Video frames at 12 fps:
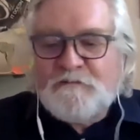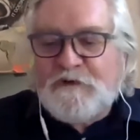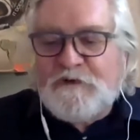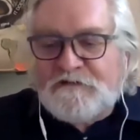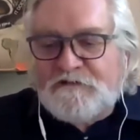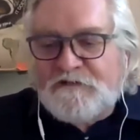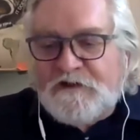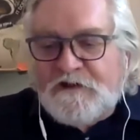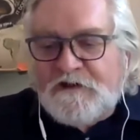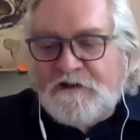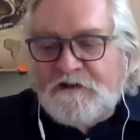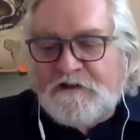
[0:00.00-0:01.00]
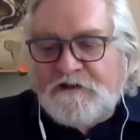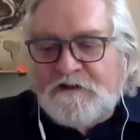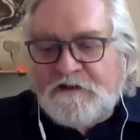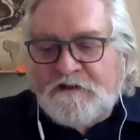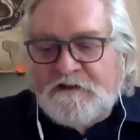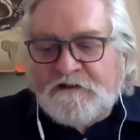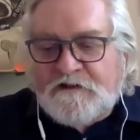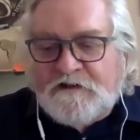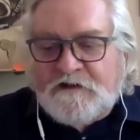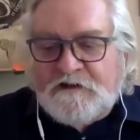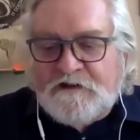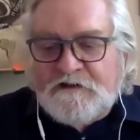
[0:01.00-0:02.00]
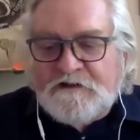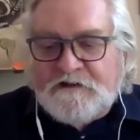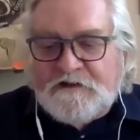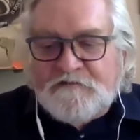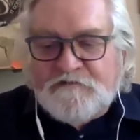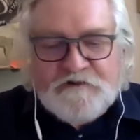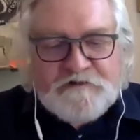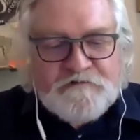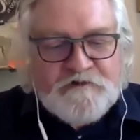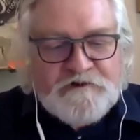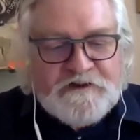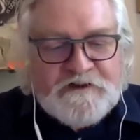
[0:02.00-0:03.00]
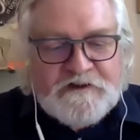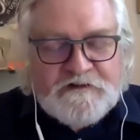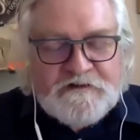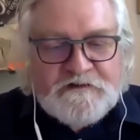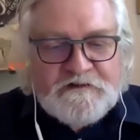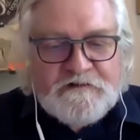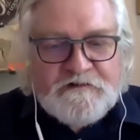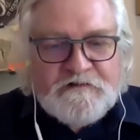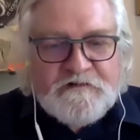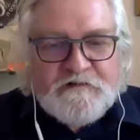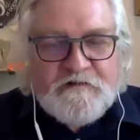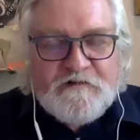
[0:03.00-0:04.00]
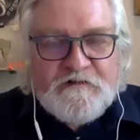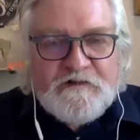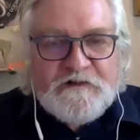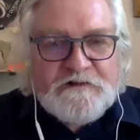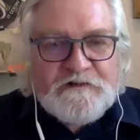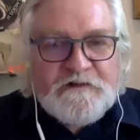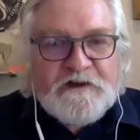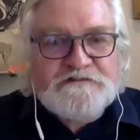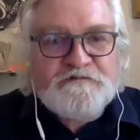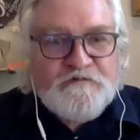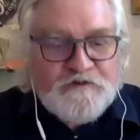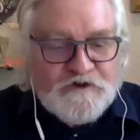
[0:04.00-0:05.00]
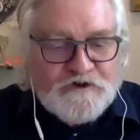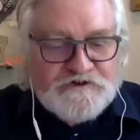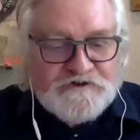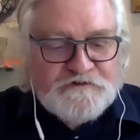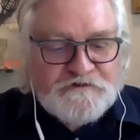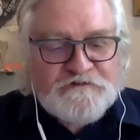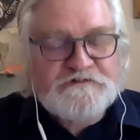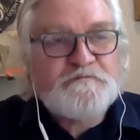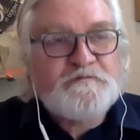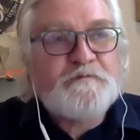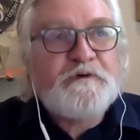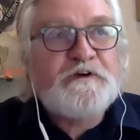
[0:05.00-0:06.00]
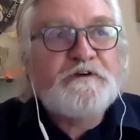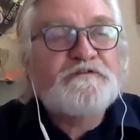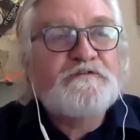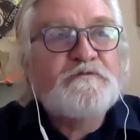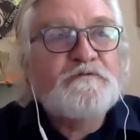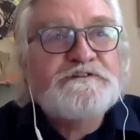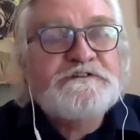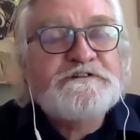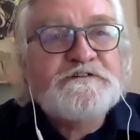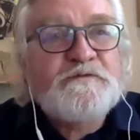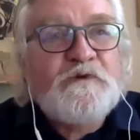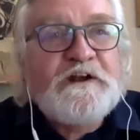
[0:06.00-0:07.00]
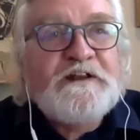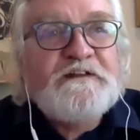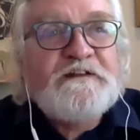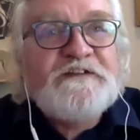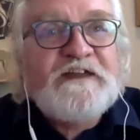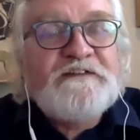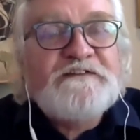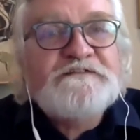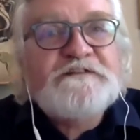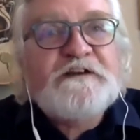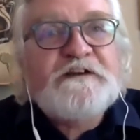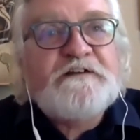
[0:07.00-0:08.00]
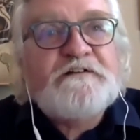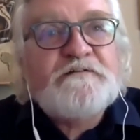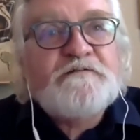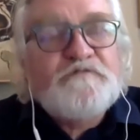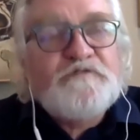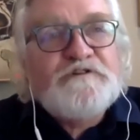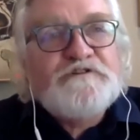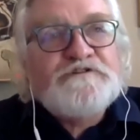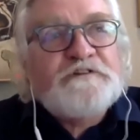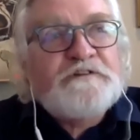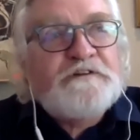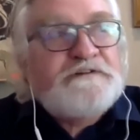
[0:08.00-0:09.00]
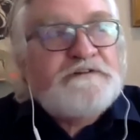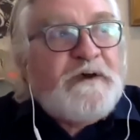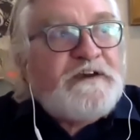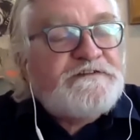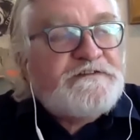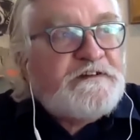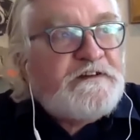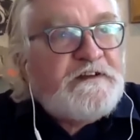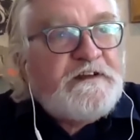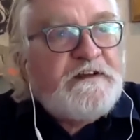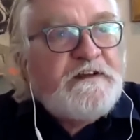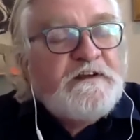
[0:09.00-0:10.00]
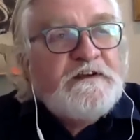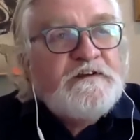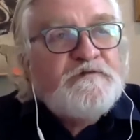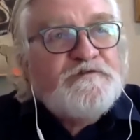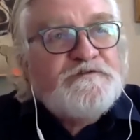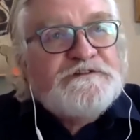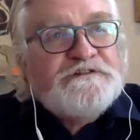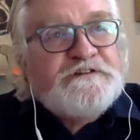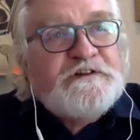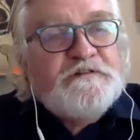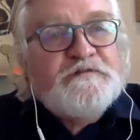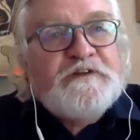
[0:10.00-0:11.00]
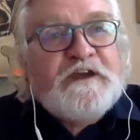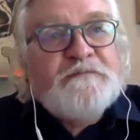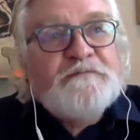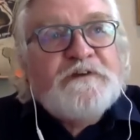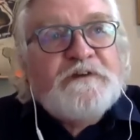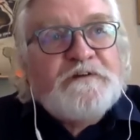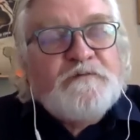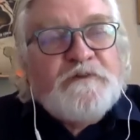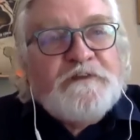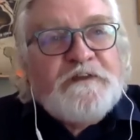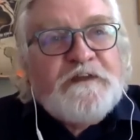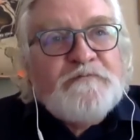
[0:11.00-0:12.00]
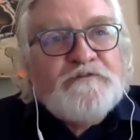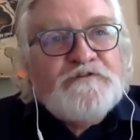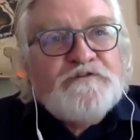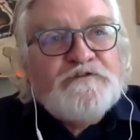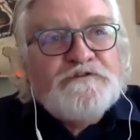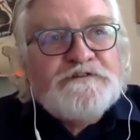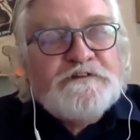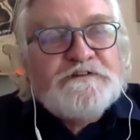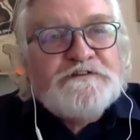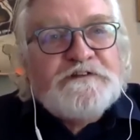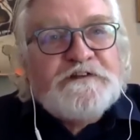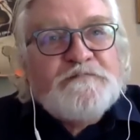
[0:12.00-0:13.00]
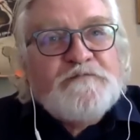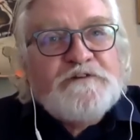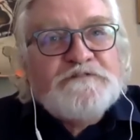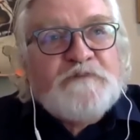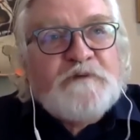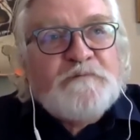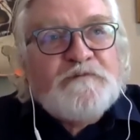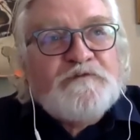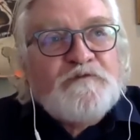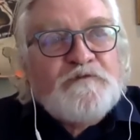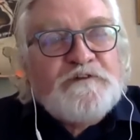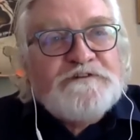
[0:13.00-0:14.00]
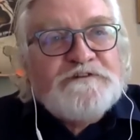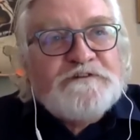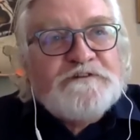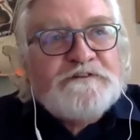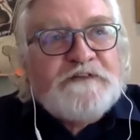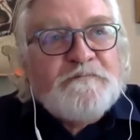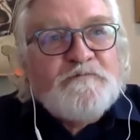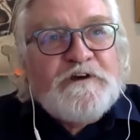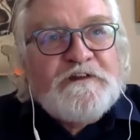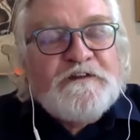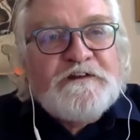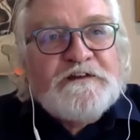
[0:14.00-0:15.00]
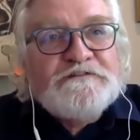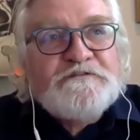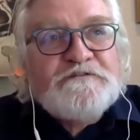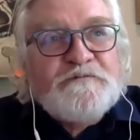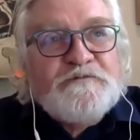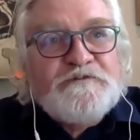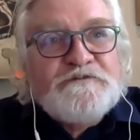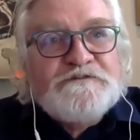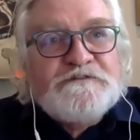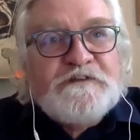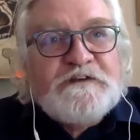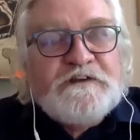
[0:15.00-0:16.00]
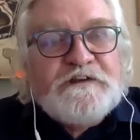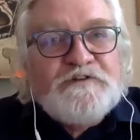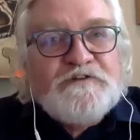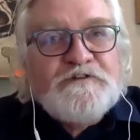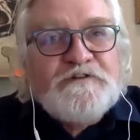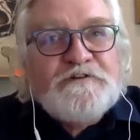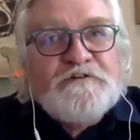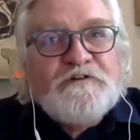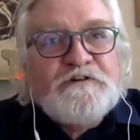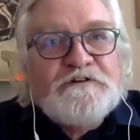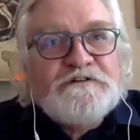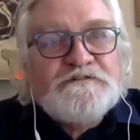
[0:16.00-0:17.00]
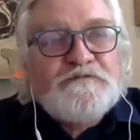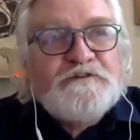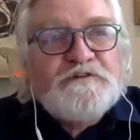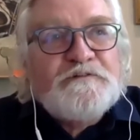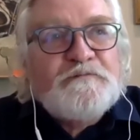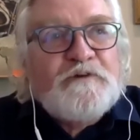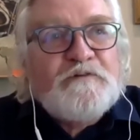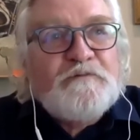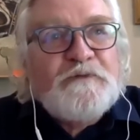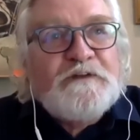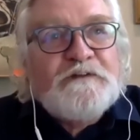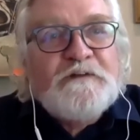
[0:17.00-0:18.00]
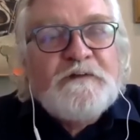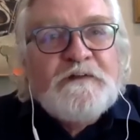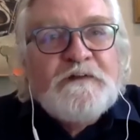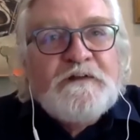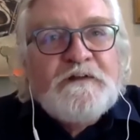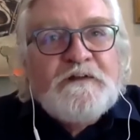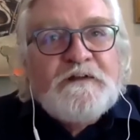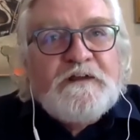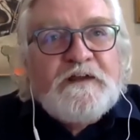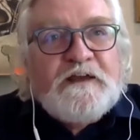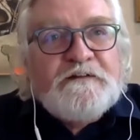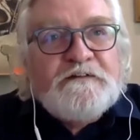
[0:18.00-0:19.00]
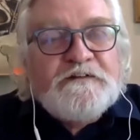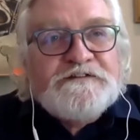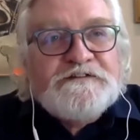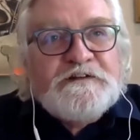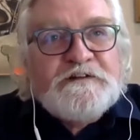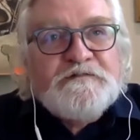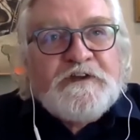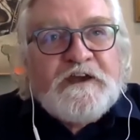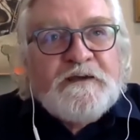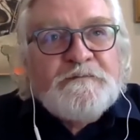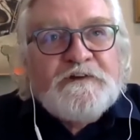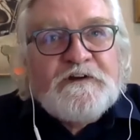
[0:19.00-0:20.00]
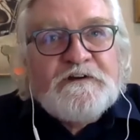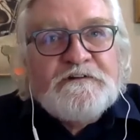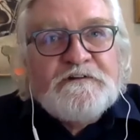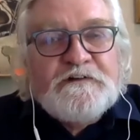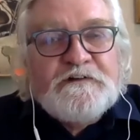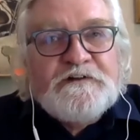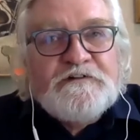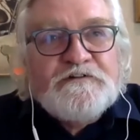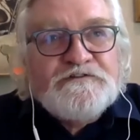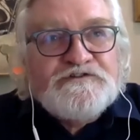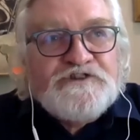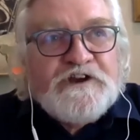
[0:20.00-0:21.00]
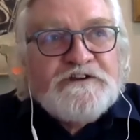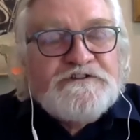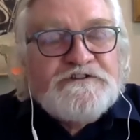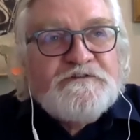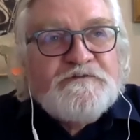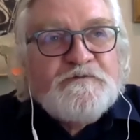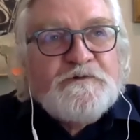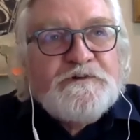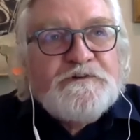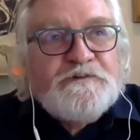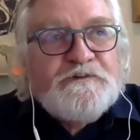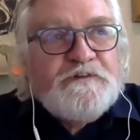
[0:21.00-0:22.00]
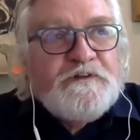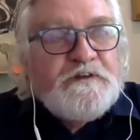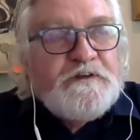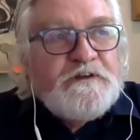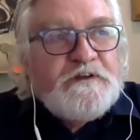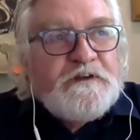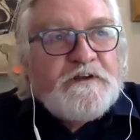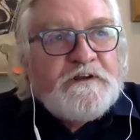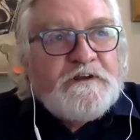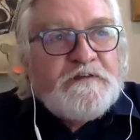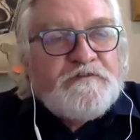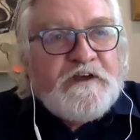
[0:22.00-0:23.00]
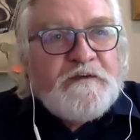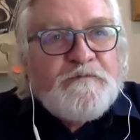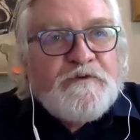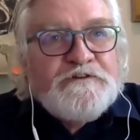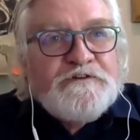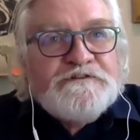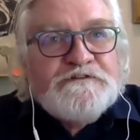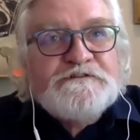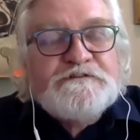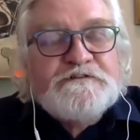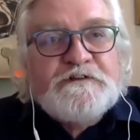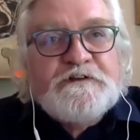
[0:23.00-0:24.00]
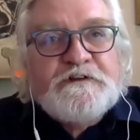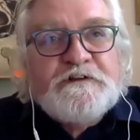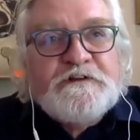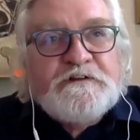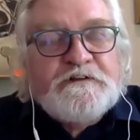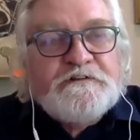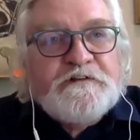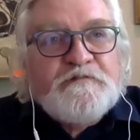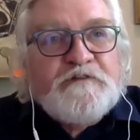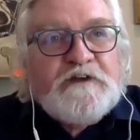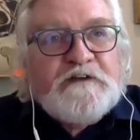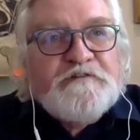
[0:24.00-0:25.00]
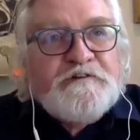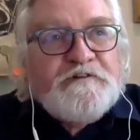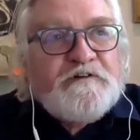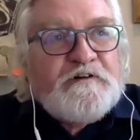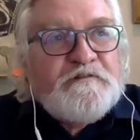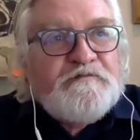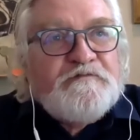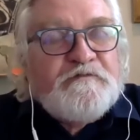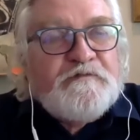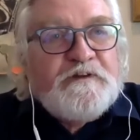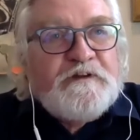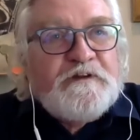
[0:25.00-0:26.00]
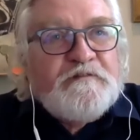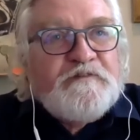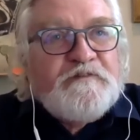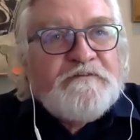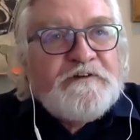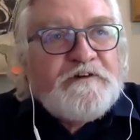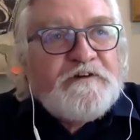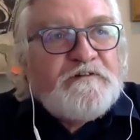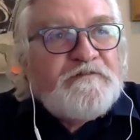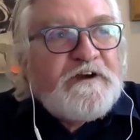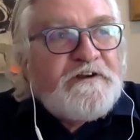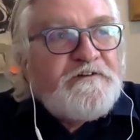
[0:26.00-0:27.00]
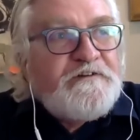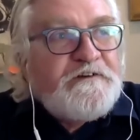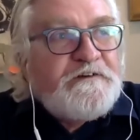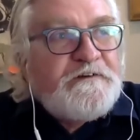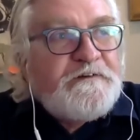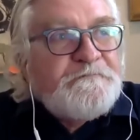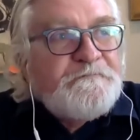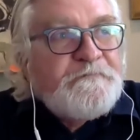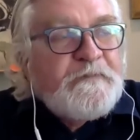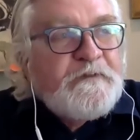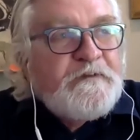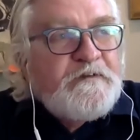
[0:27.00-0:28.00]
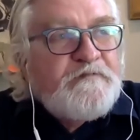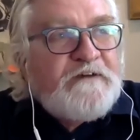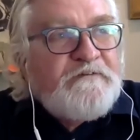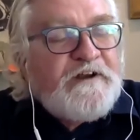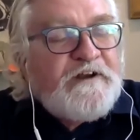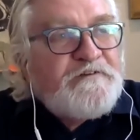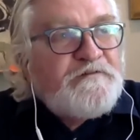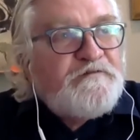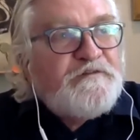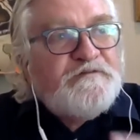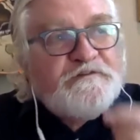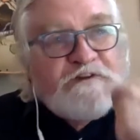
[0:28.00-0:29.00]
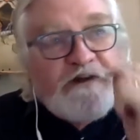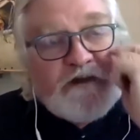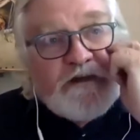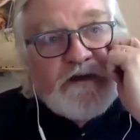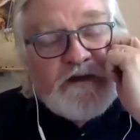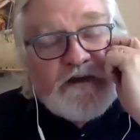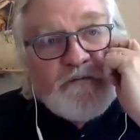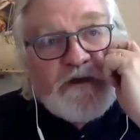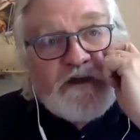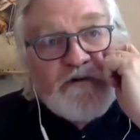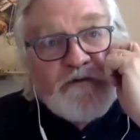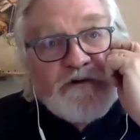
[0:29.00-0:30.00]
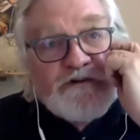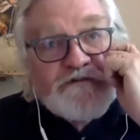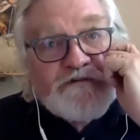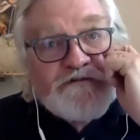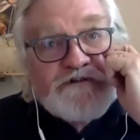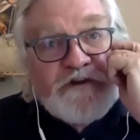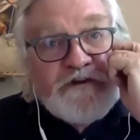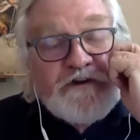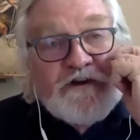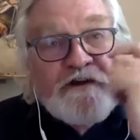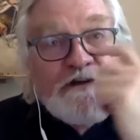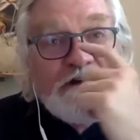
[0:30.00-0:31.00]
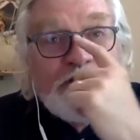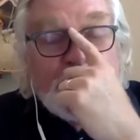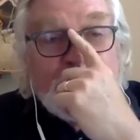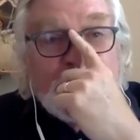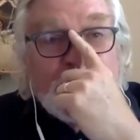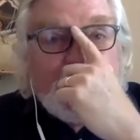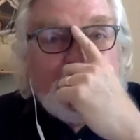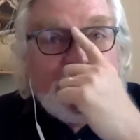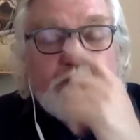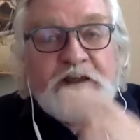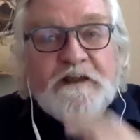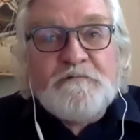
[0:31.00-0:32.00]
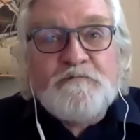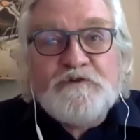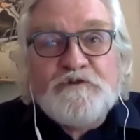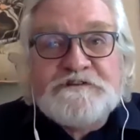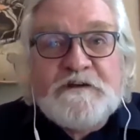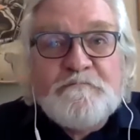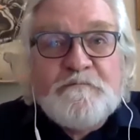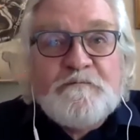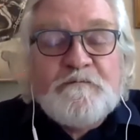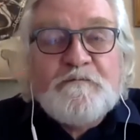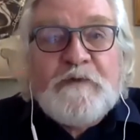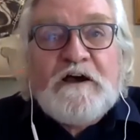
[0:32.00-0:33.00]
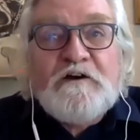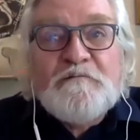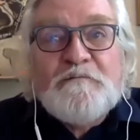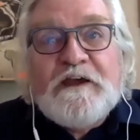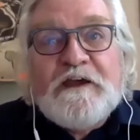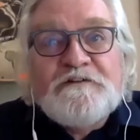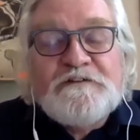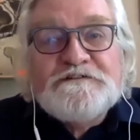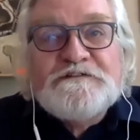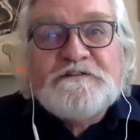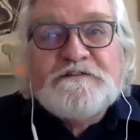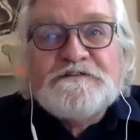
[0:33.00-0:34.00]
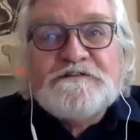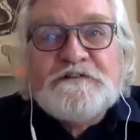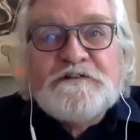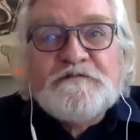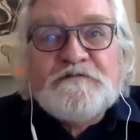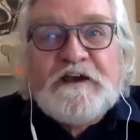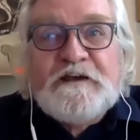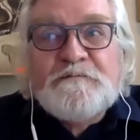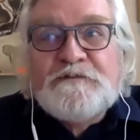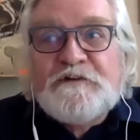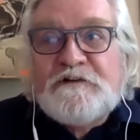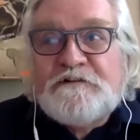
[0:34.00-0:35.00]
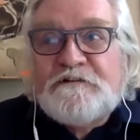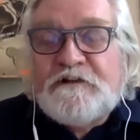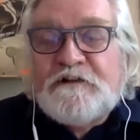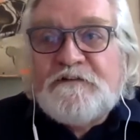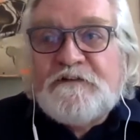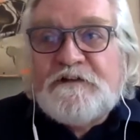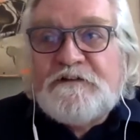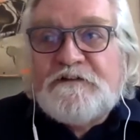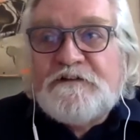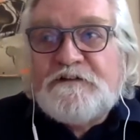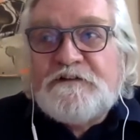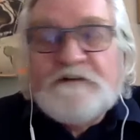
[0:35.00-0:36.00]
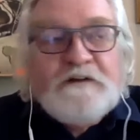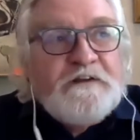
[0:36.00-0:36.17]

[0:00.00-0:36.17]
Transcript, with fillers: But uh, uh I, I've got a very uh, nice version of this proposal, which is a 1 in 10 scale version. And it's basically for the city of Cape Town, where they would use their Steenbras pump storage in the same way that Eskom used their Ingula, Drakensberg, and Palmiet. And the city of Cape Town, in conjunction with uh, if they had purchased, uh, I think five and a half, uh, five and a half hundred, 550 uh, megawatts of solar, and and put some power batteries in the city of Cape Town, and then did